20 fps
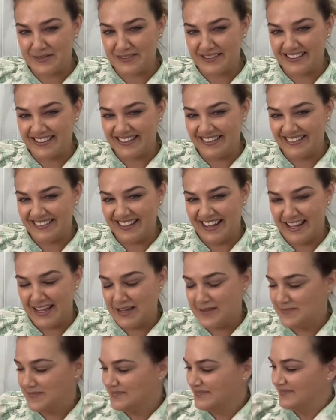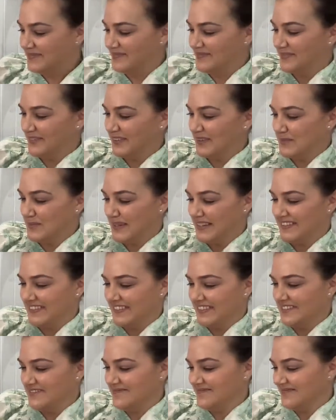fitting name for the
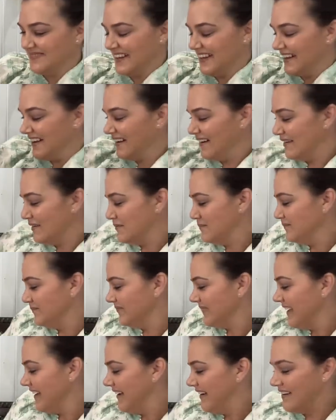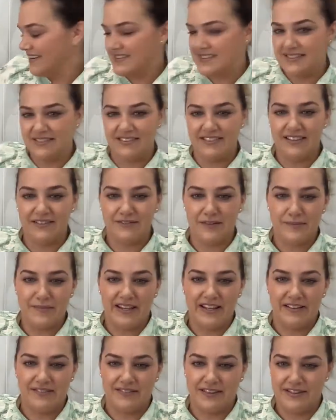pigeon. I saw that
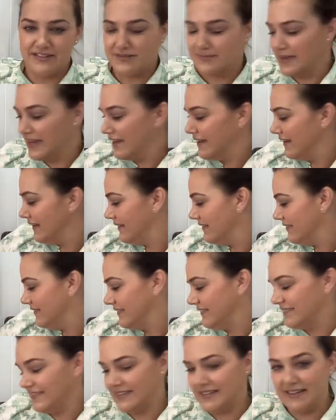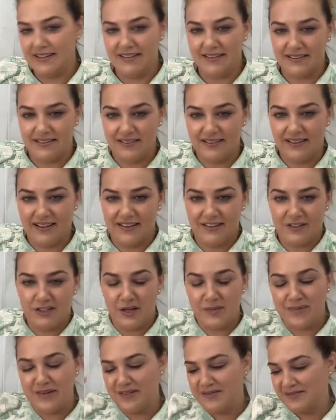Romina Rose May did a
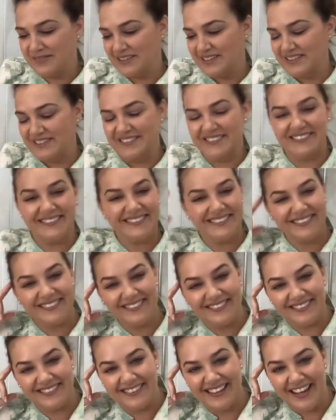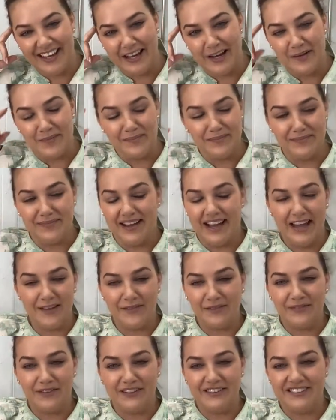shopping vlog. I
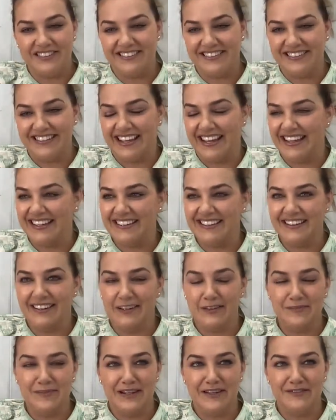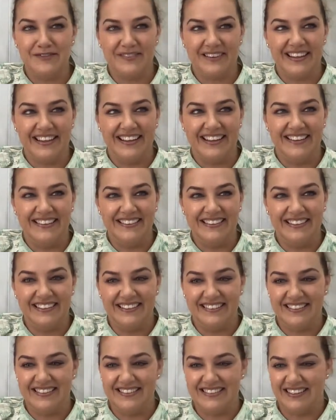haven't watched it yet, on my feed,
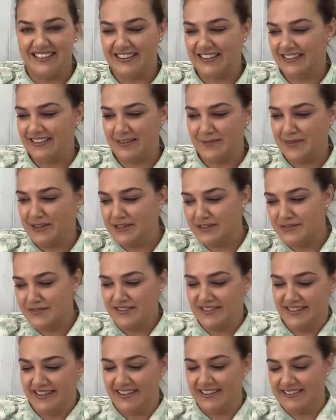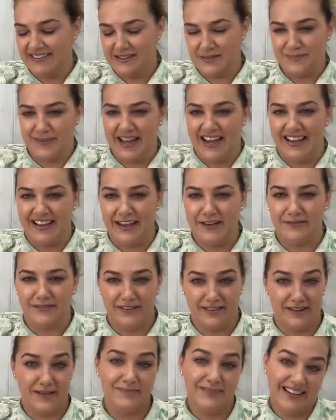and she's like, the most ridiculous bag ever.
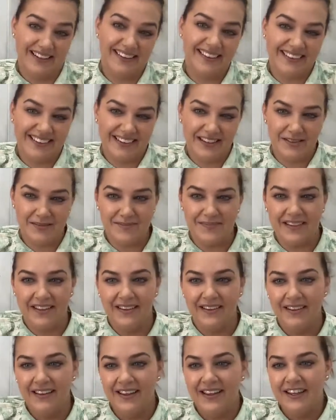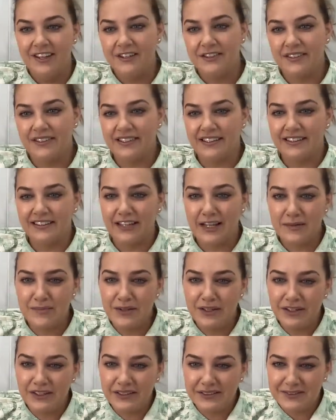And I'm like, yeah, join the club,
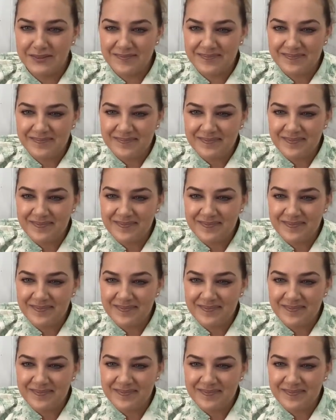girl.